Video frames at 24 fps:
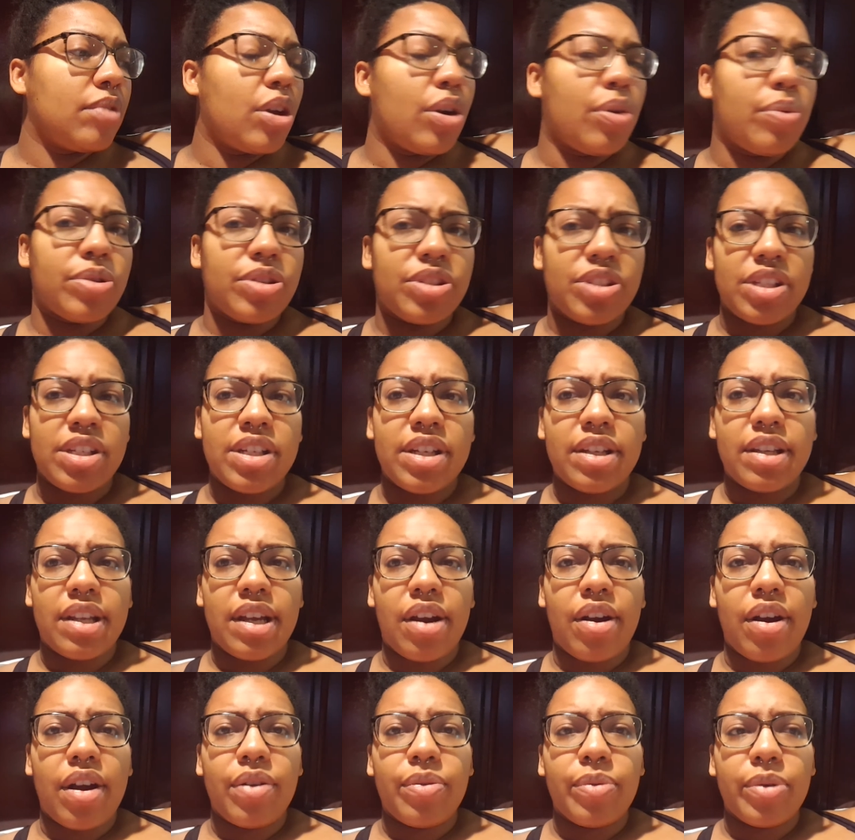we're sitting
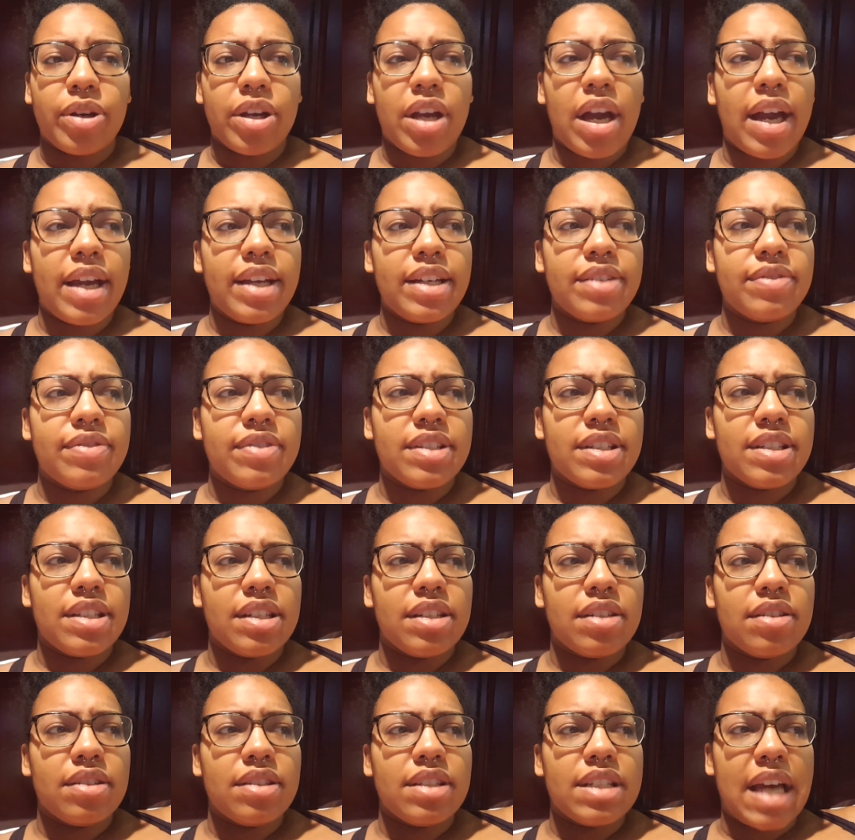there and we're kind of
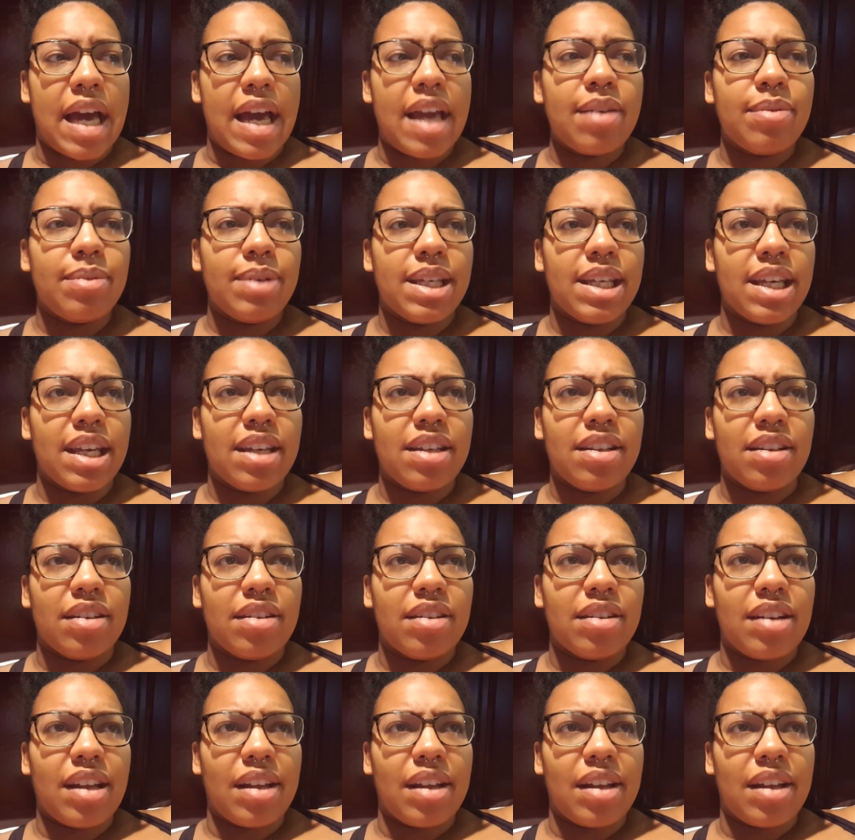timing it.